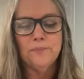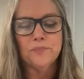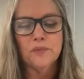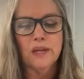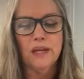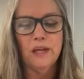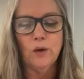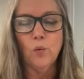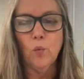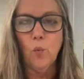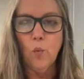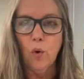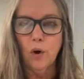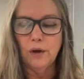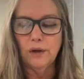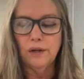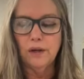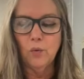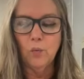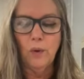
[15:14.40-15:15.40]
in
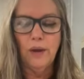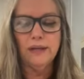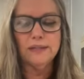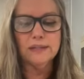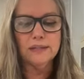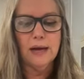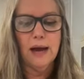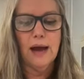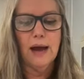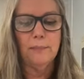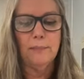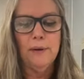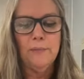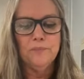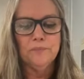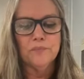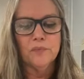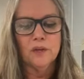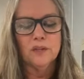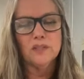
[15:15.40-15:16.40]
1 week's time.
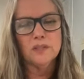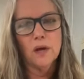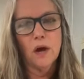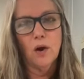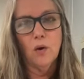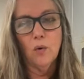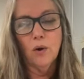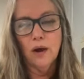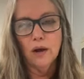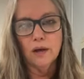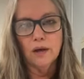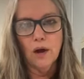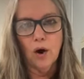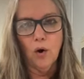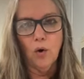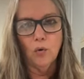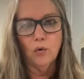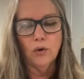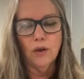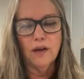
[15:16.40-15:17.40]
So a
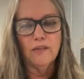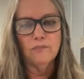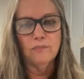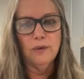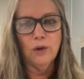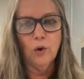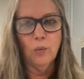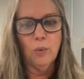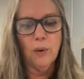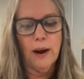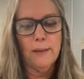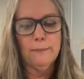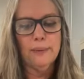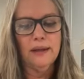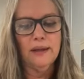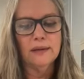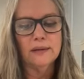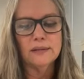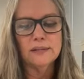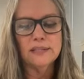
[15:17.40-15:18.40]
goal of meal
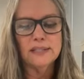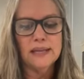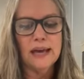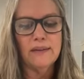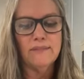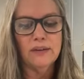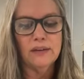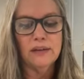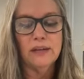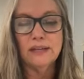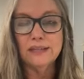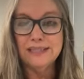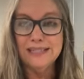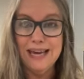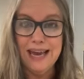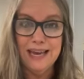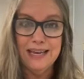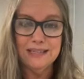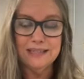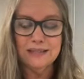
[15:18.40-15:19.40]
prepping 7
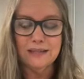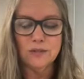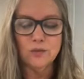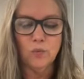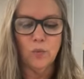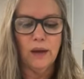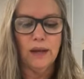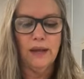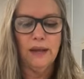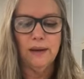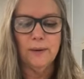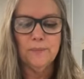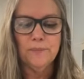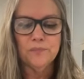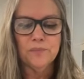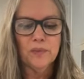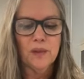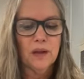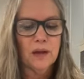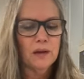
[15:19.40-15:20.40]
days this week,
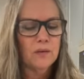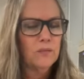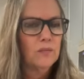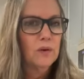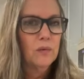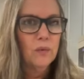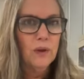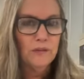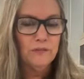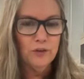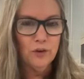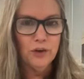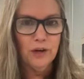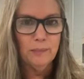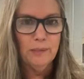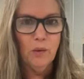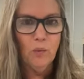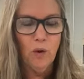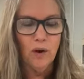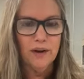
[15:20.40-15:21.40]
if you're going to
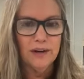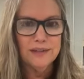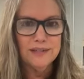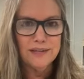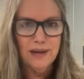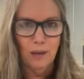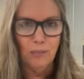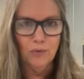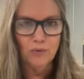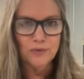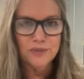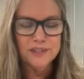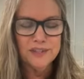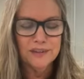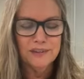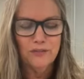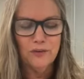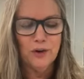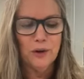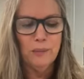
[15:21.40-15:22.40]
be working doubles,
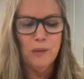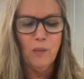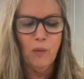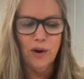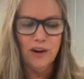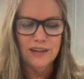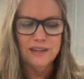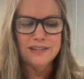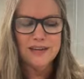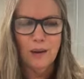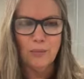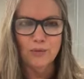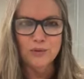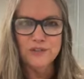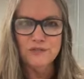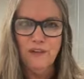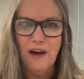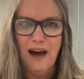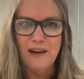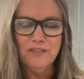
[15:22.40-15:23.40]
if you're going to be working doubles
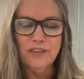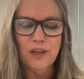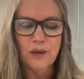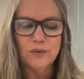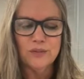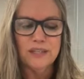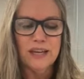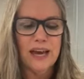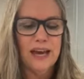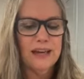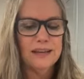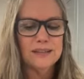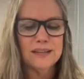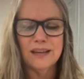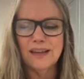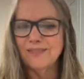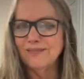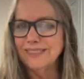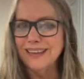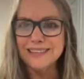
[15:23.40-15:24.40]
5 of those days,
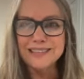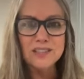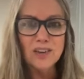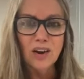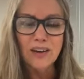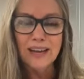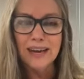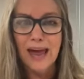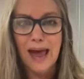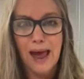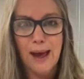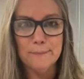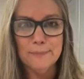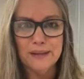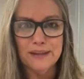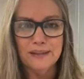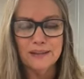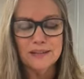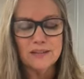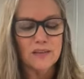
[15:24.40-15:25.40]
that's not going to
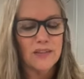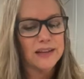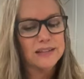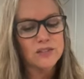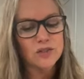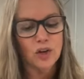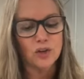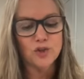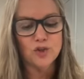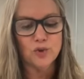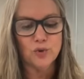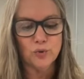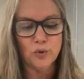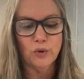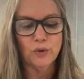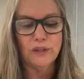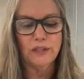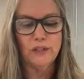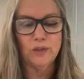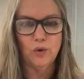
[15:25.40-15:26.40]
happen. So that's not
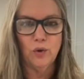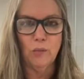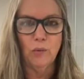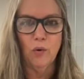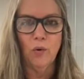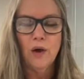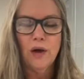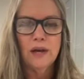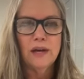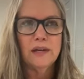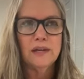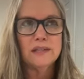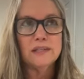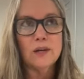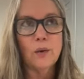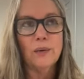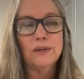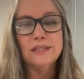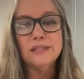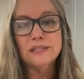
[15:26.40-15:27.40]
truly doable.
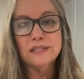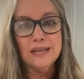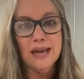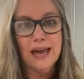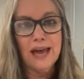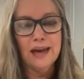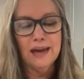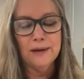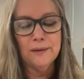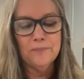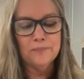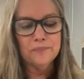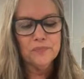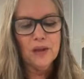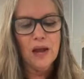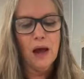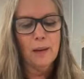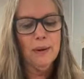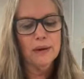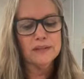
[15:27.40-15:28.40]
So instead,
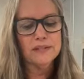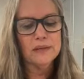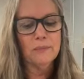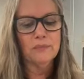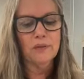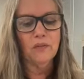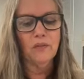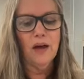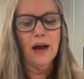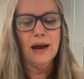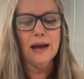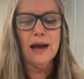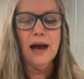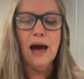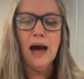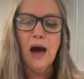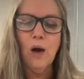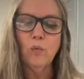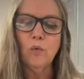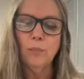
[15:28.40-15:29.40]
how about something like,
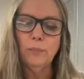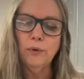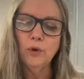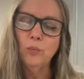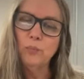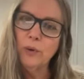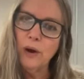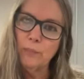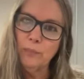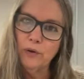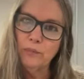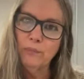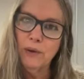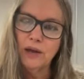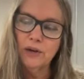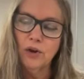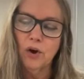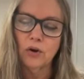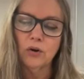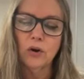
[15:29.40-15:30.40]
I will meal prep with my
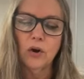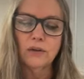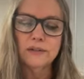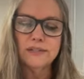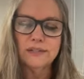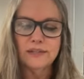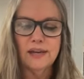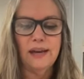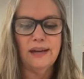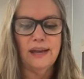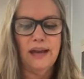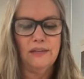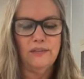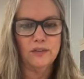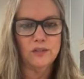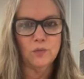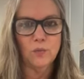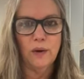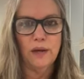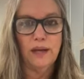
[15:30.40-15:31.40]
daughter on Sunday
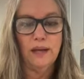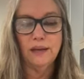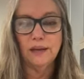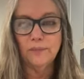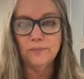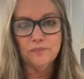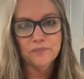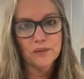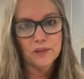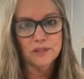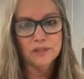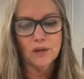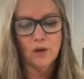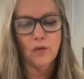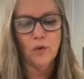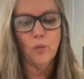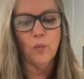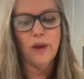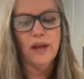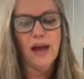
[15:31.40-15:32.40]
this week so
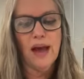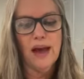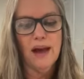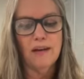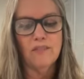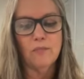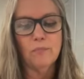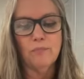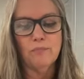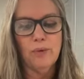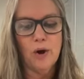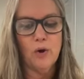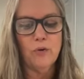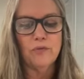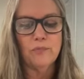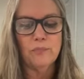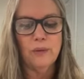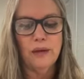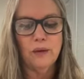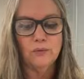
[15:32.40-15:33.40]
that we have both
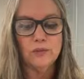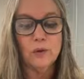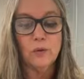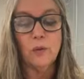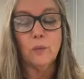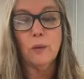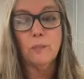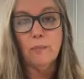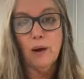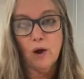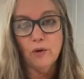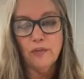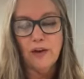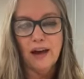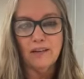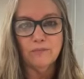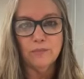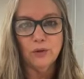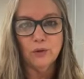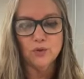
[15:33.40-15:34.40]

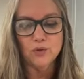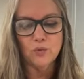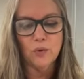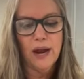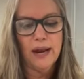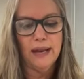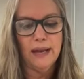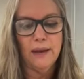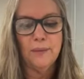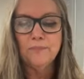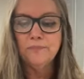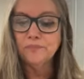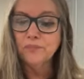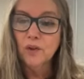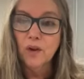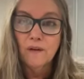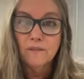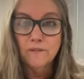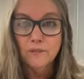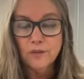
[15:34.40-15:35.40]
meals ready
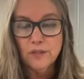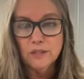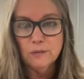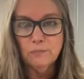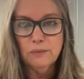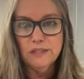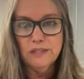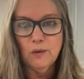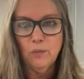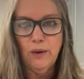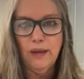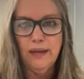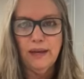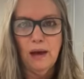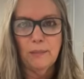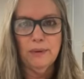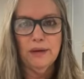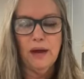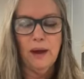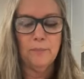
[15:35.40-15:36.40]
for this busy week
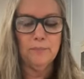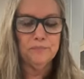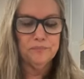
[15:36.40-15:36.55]
coming up.